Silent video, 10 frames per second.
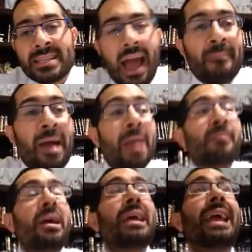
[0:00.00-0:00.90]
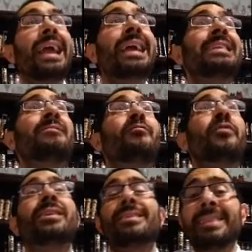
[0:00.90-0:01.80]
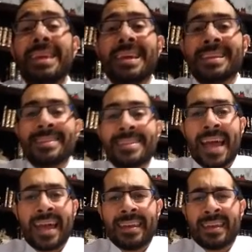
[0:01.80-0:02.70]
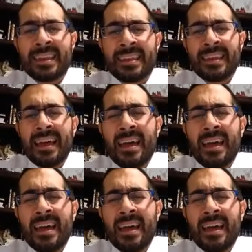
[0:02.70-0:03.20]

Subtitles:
I'm infinitely indebted.